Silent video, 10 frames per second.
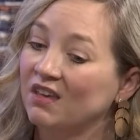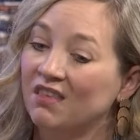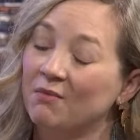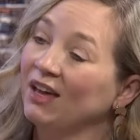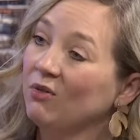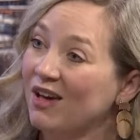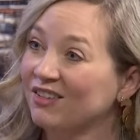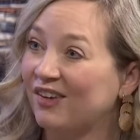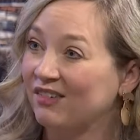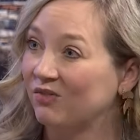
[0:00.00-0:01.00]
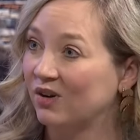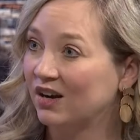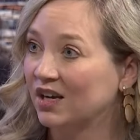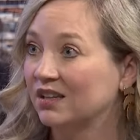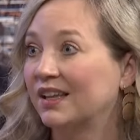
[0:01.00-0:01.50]
they might qualify
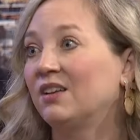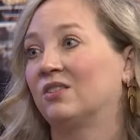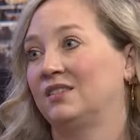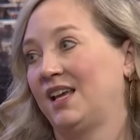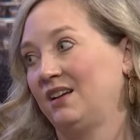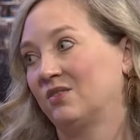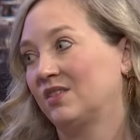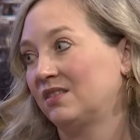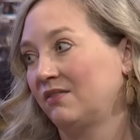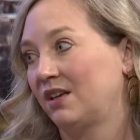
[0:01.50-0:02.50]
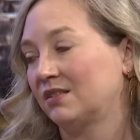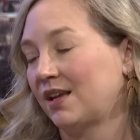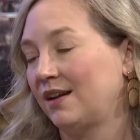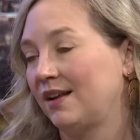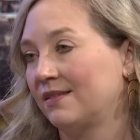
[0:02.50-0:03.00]
for a clinical diagnosis of
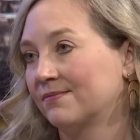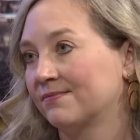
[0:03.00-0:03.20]
anxiety.